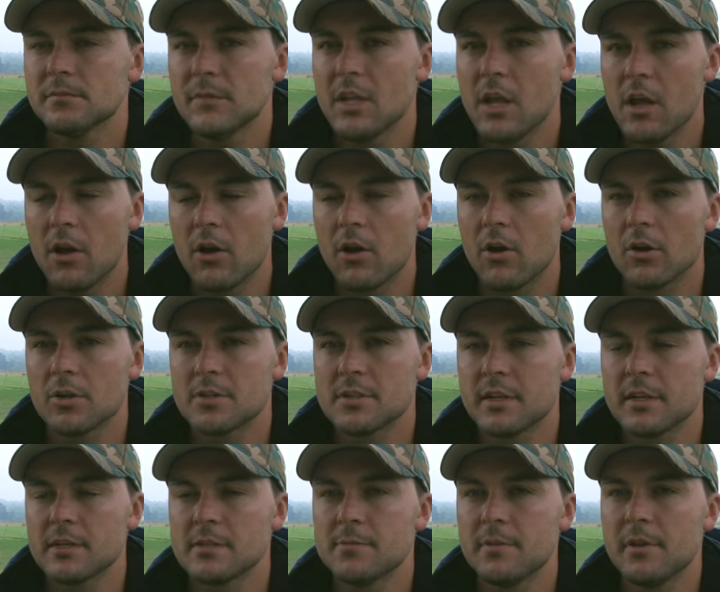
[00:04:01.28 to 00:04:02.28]
Yeah,
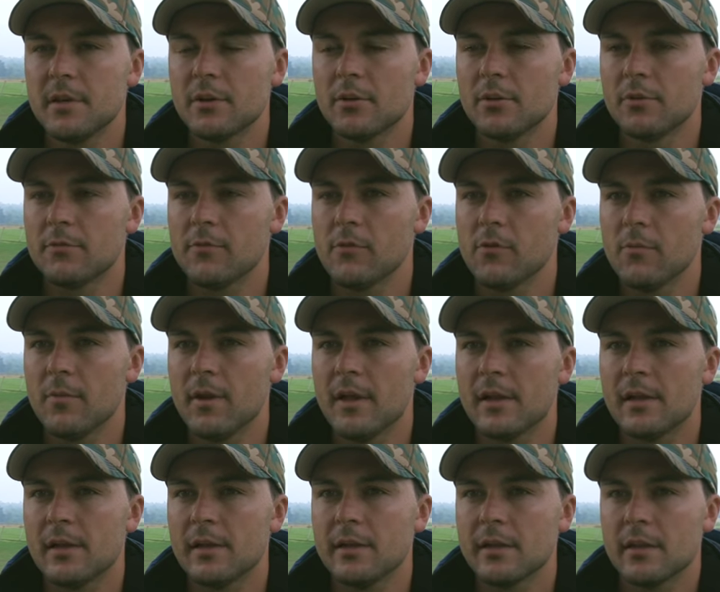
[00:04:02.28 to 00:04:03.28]
Arctica's been in good form
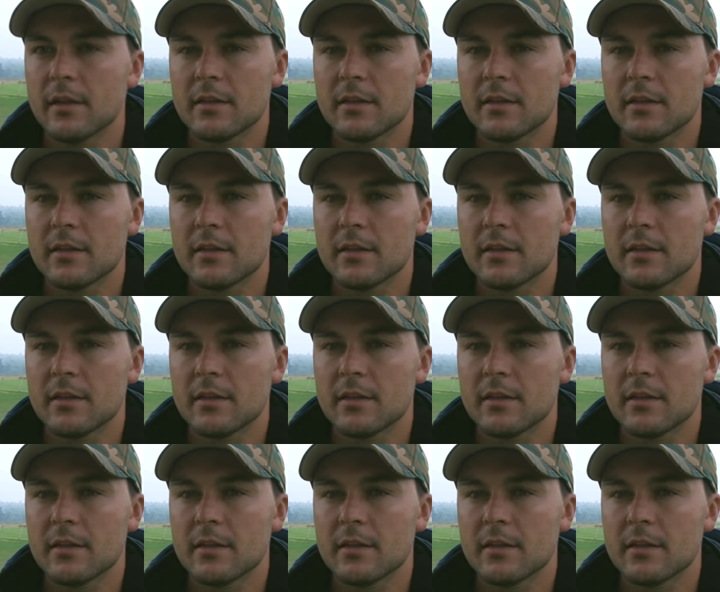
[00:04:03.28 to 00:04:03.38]
lately.